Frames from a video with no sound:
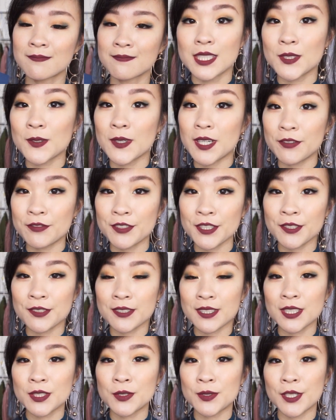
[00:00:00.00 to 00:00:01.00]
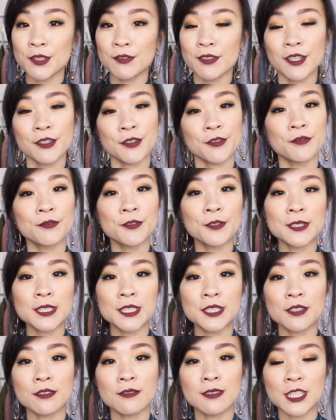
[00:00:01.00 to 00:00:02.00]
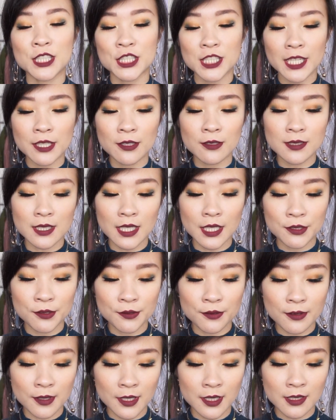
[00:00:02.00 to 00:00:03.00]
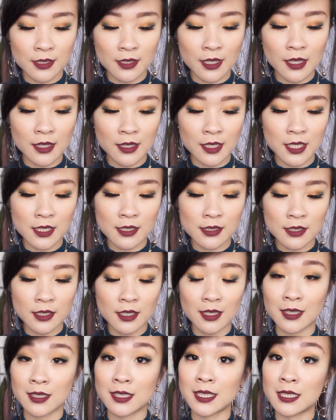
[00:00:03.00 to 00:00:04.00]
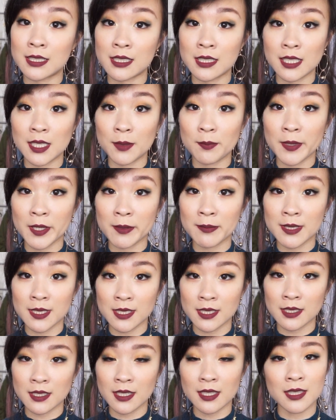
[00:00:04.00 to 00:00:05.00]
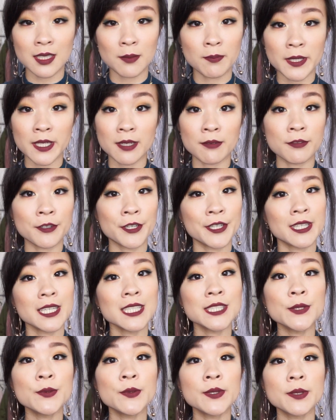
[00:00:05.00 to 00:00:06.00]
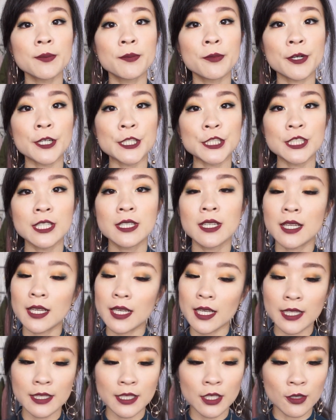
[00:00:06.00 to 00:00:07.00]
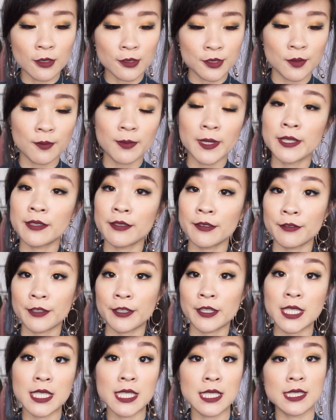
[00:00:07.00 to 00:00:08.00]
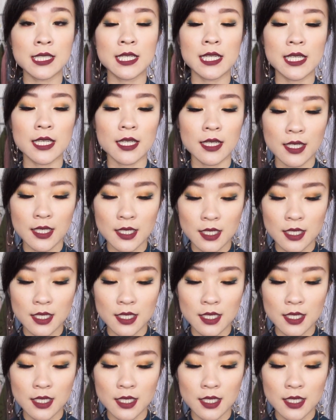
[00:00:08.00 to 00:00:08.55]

So after using 12 out of 14 of these shadows, I do think that these are decently pigmented and they pick up very nicely with the brush, and they also blend out very easily.